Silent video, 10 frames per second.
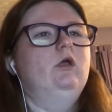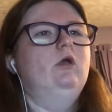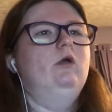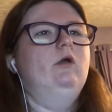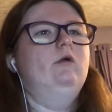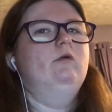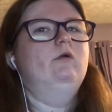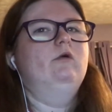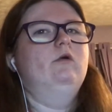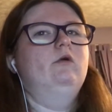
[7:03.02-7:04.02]

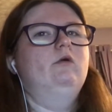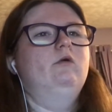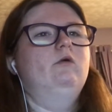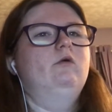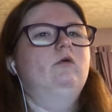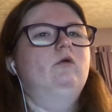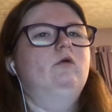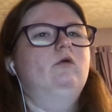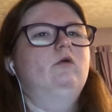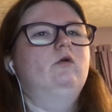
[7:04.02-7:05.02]

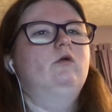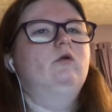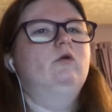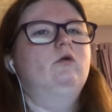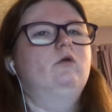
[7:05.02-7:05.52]
No one is speaking in this clip.